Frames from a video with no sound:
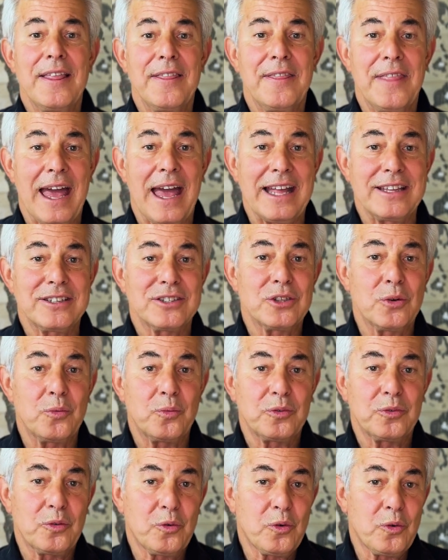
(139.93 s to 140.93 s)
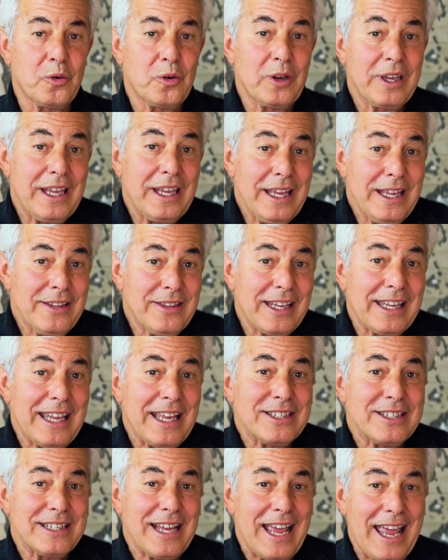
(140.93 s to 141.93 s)
that's the kid that
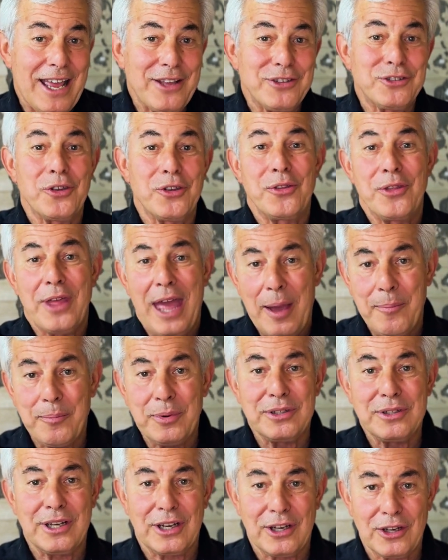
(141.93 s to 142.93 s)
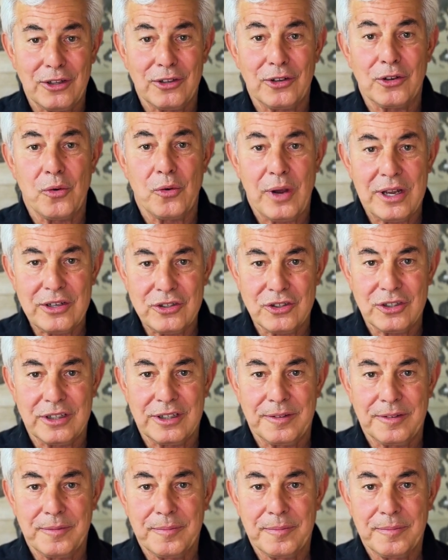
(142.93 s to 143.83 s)
gets to answer that particular question.